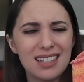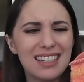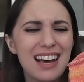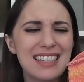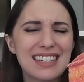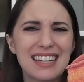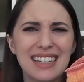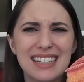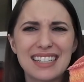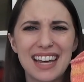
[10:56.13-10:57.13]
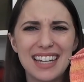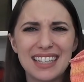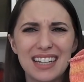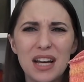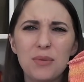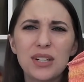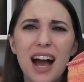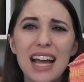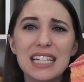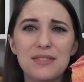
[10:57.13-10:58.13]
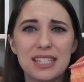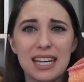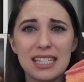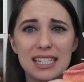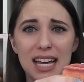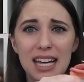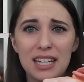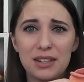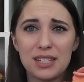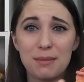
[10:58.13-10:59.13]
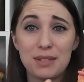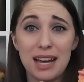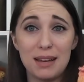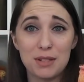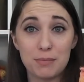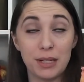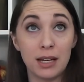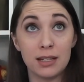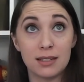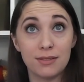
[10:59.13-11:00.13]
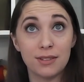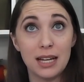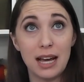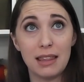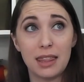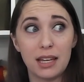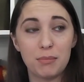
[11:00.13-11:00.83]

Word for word: not sunset well kind of sunset you know sometimes because of i think